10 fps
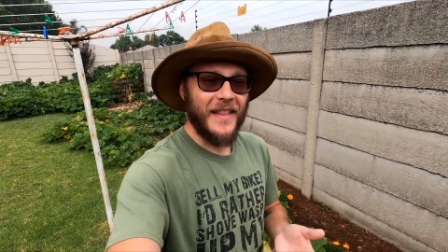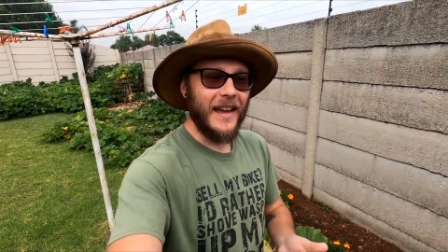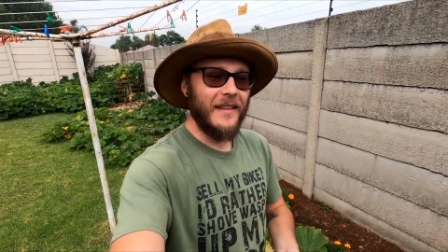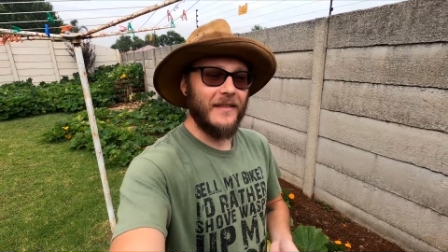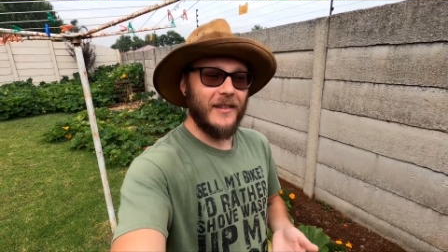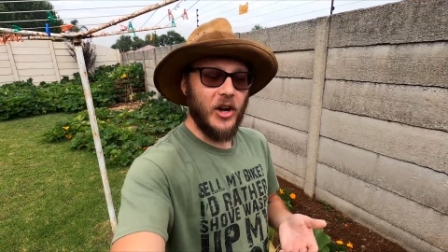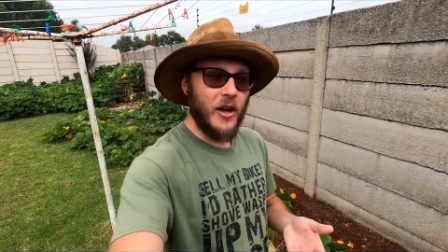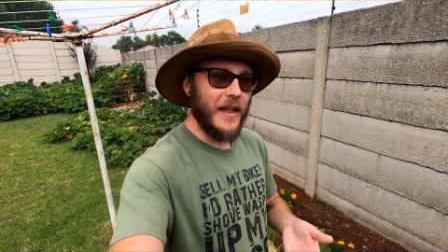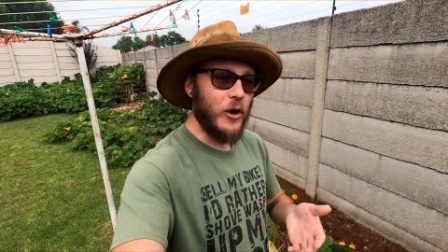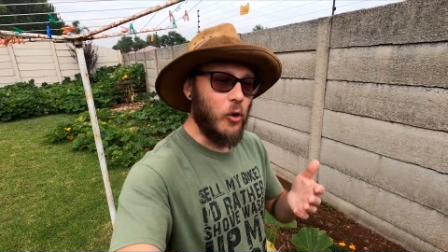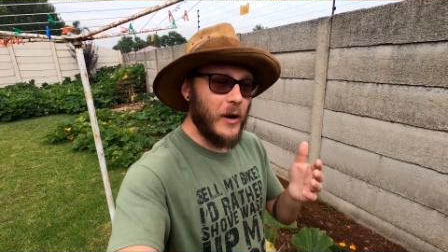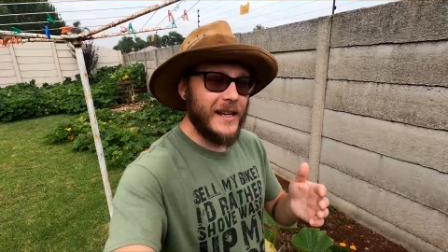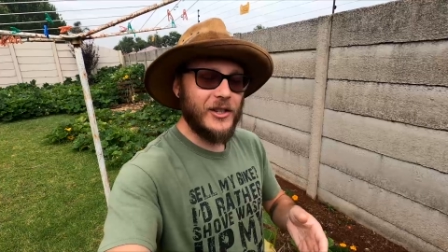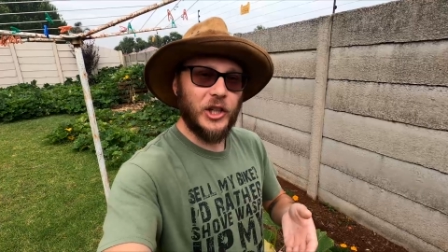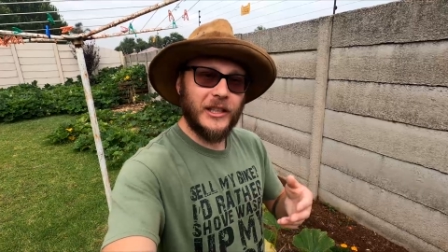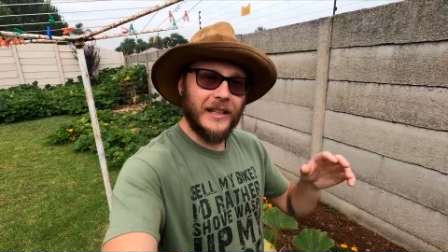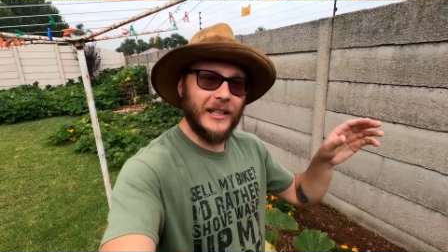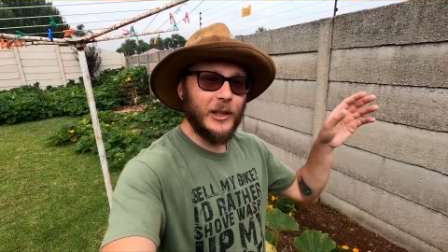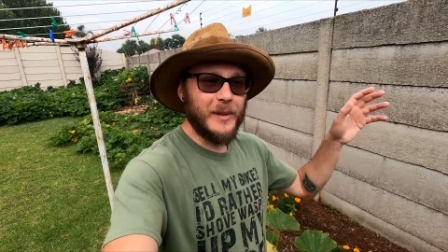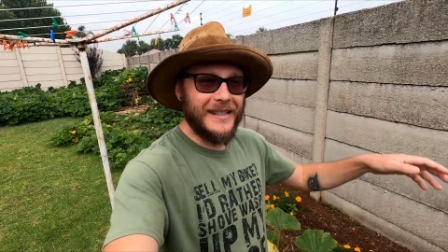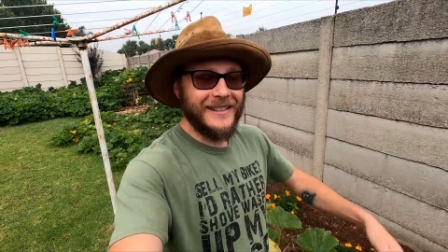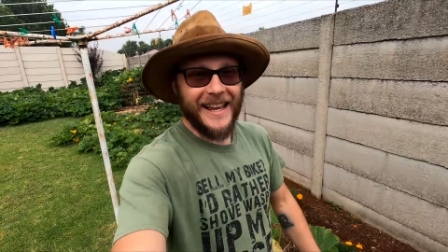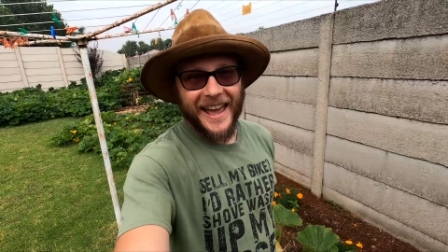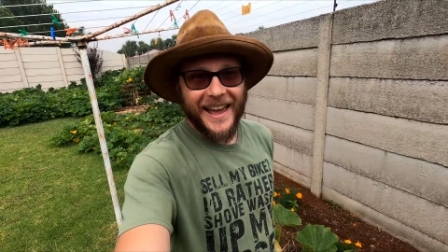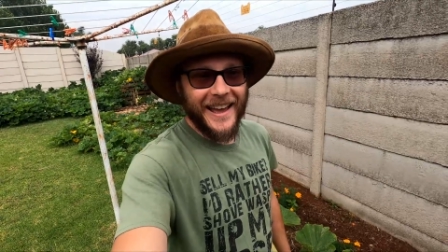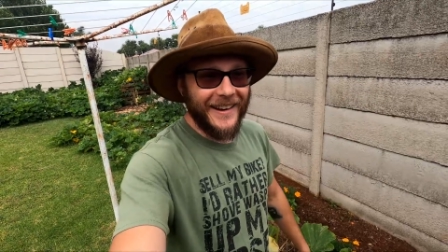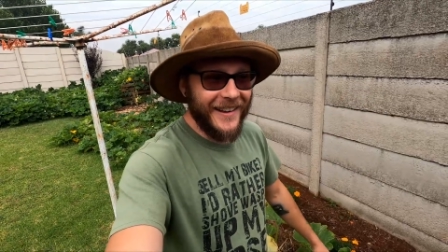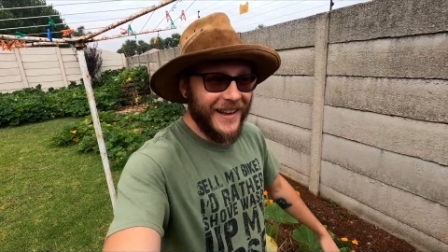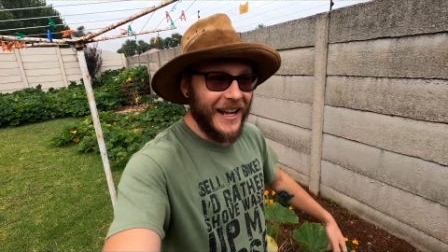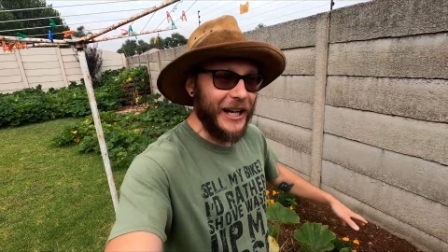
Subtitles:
They always looked a little bit sad,